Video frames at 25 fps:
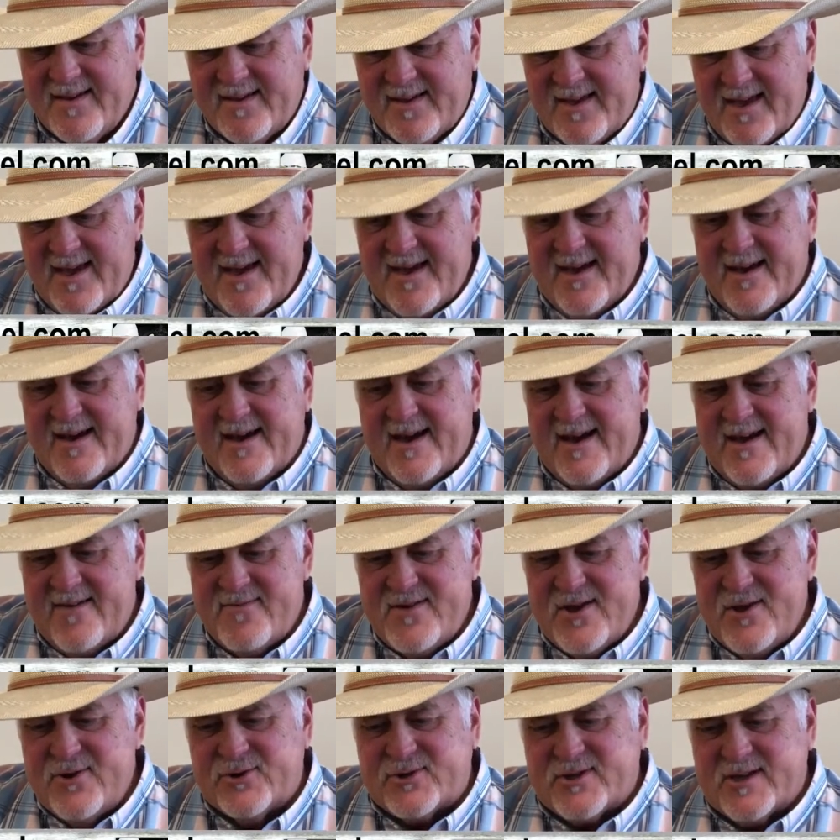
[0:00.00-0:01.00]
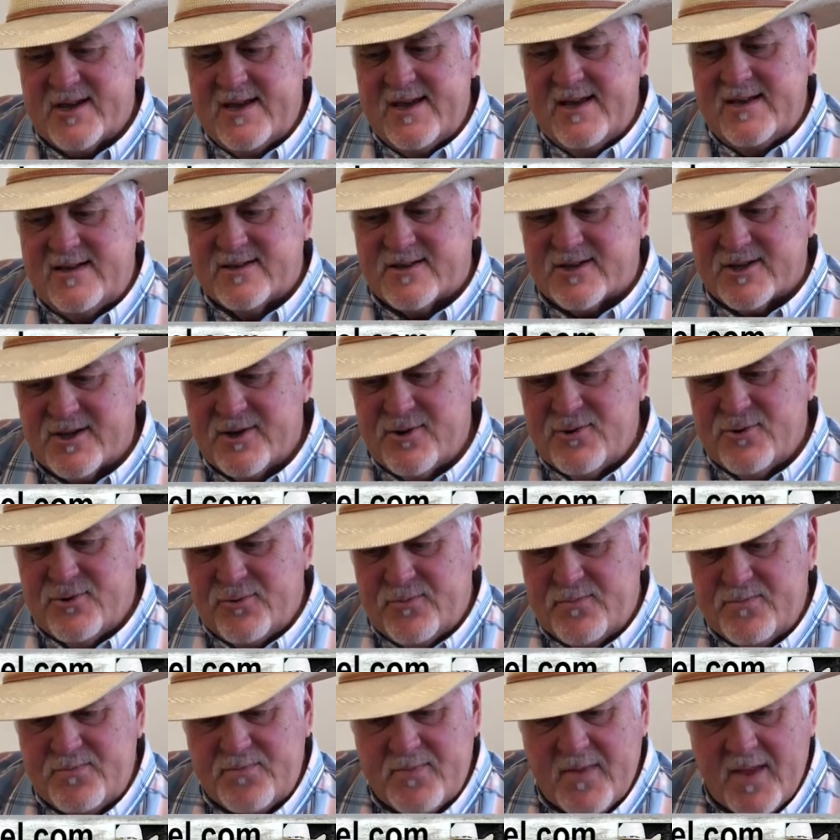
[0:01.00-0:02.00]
Yeah, have you seen Sue?